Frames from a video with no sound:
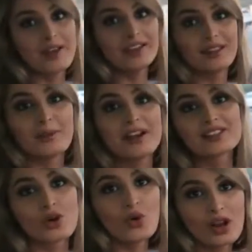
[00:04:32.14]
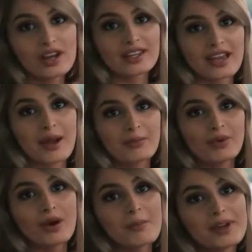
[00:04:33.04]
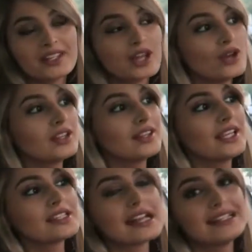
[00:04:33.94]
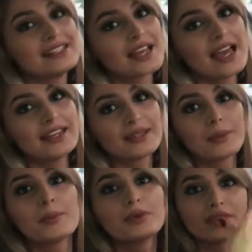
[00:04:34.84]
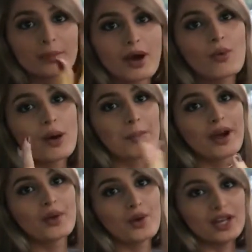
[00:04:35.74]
made them. It's all on a camera, but the only thing is I need to edit them and put them out one by